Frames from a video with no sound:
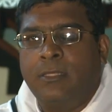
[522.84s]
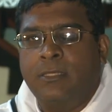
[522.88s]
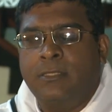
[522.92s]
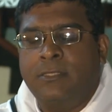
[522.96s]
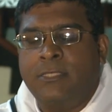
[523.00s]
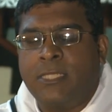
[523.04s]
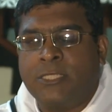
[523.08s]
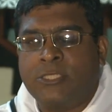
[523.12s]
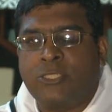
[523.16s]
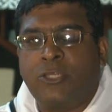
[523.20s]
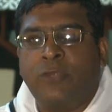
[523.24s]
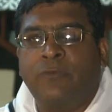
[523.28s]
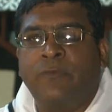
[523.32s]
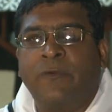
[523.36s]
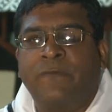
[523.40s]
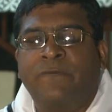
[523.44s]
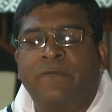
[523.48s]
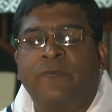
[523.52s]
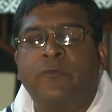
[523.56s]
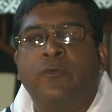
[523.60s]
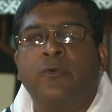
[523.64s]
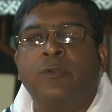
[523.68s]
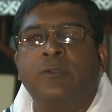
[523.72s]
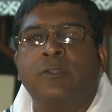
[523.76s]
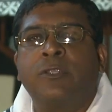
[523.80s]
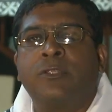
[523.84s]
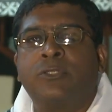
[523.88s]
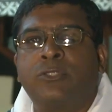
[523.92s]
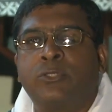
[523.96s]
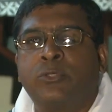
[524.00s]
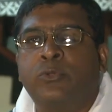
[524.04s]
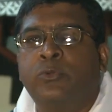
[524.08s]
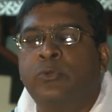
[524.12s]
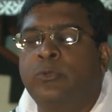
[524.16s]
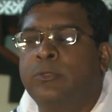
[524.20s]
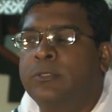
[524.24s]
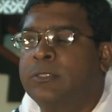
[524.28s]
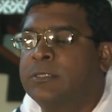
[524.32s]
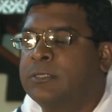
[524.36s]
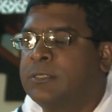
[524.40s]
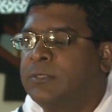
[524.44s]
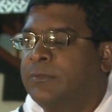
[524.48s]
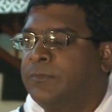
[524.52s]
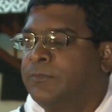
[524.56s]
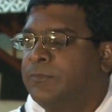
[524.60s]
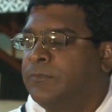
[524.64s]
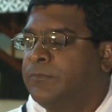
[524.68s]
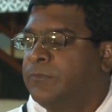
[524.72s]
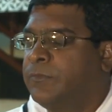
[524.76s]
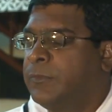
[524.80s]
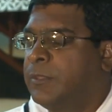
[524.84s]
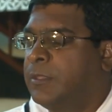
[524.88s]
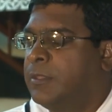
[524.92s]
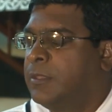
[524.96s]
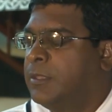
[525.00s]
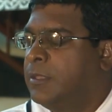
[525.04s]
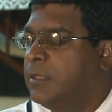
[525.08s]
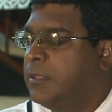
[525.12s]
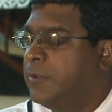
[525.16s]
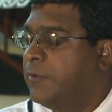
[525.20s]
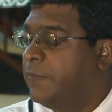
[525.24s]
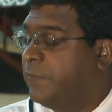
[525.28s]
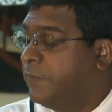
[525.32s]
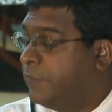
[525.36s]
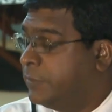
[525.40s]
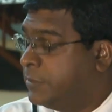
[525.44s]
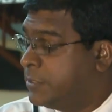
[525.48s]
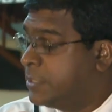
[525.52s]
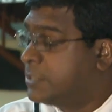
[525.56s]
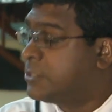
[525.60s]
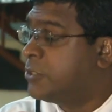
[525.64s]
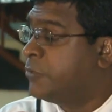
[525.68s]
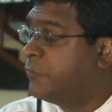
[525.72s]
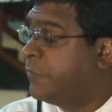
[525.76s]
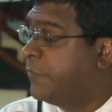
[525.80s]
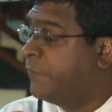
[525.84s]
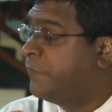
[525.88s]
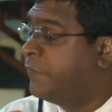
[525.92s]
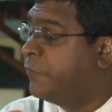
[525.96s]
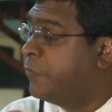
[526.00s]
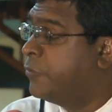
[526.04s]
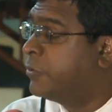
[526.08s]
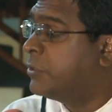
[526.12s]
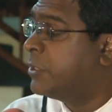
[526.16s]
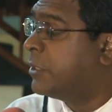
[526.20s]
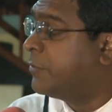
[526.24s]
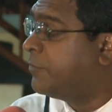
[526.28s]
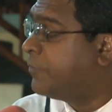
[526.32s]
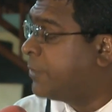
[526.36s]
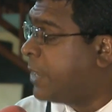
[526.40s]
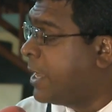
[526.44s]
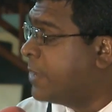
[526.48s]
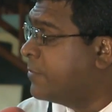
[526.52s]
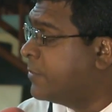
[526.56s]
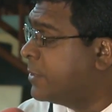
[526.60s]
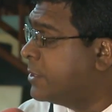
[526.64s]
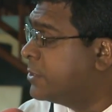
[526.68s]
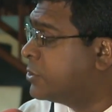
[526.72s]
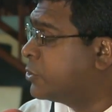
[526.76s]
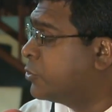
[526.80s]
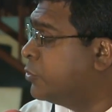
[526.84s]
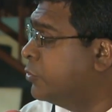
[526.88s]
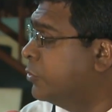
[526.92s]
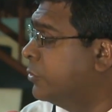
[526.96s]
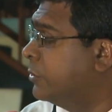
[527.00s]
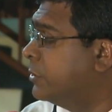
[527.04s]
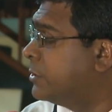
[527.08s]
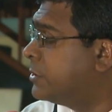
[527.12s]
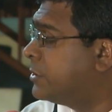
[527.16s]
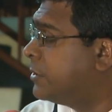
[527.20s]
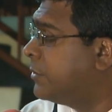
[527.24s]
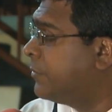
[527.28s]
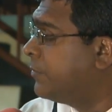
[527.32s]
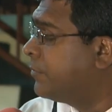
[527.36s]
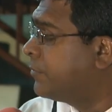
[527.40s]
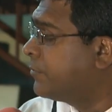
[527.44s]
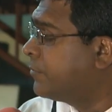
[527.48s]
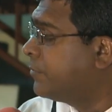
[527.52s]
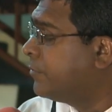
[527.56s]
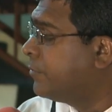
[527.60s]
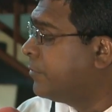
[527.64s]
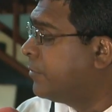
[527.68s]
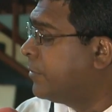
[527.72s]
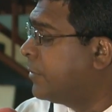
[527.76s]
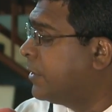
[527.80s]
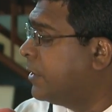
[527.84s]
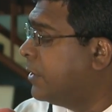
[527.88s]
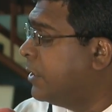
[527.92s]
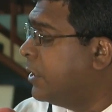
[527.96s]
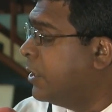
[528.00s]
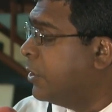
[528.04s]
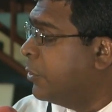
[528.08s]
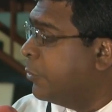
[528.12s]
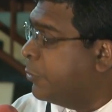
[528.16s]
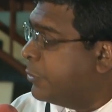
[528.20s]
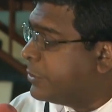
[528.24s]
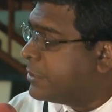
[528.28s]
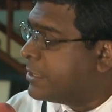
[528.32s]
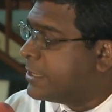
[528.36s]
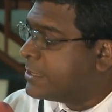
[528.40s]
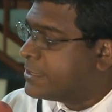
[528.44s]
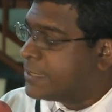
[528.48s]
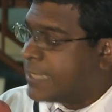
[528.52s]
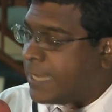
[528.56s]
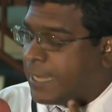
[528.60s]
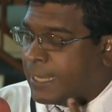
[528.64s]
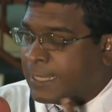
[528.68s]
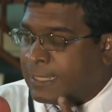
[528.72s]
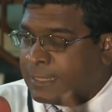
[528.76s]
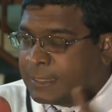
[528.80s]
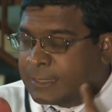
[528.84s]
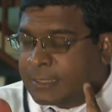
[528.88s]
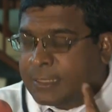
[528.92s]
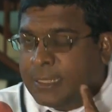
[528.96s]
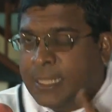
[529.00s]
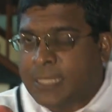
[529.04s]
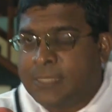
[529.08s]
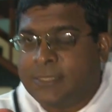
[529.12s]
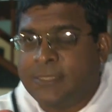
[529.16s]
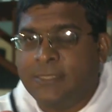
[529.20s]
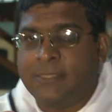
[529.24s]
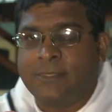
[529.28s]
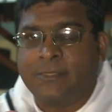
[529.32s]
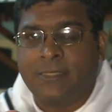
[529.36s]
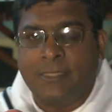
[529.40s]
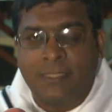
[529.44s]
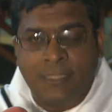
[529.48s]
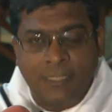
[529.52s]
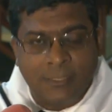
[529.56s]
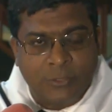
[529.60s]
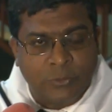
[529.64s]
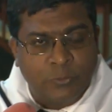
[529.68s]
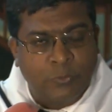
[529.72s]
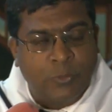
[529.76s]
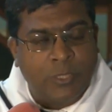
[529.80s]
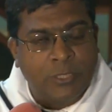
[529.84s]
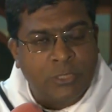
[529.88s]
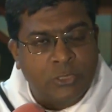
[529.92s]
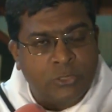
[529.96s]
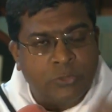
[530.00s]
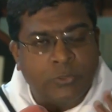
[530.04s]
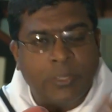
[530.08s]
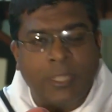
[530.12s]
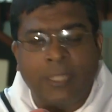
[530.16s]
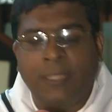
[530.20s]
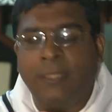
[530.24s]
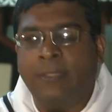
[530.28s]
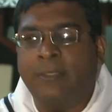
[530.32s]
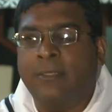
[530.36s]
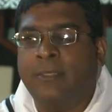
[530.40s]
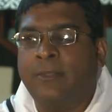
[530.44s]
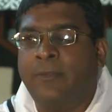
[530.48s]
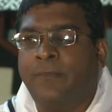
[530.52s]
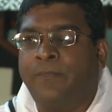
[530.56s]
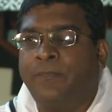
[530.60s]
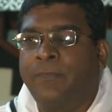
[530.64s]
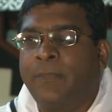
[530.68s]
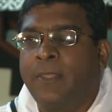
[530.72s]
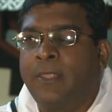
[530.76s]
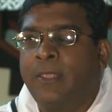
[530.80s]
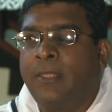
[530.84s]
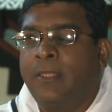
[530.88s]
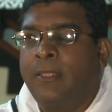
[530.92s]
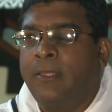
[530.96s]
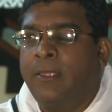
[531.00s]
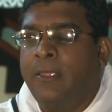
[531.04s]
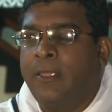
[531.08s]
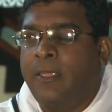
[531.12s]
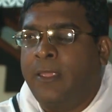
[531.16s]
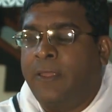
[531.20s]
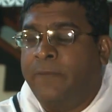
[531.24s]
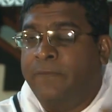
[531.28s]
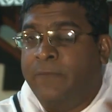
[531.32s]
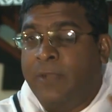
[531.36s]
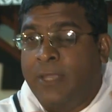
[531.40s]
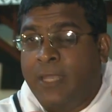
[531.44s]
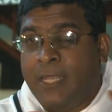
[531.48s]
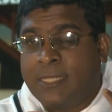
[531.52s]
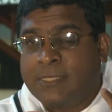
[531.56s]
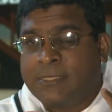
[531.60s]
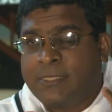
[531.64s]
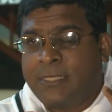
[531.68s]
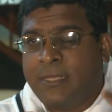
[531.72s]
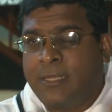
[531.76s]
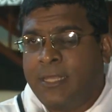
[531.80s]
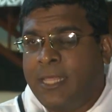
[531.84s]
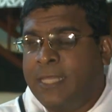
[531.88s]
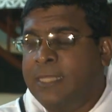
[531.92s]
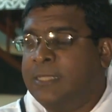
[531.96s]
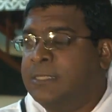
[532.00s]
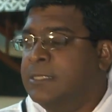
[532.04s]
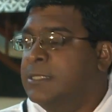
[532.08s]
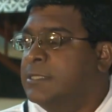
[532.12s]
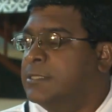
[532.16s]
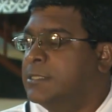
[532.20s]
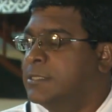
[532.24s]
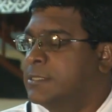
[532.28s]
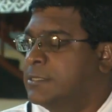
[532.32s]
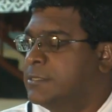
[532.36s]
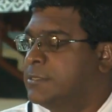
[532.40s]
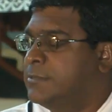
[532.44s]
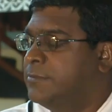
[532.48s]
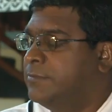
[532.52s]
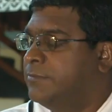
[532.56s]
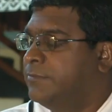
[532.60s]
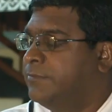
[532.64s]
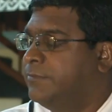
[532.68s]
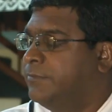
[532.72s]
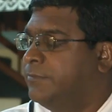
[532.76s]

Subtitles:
Just over 400 schools, just over 400 primary schools, which has 8 classes, years 1 to 8, have less than 8 teachers.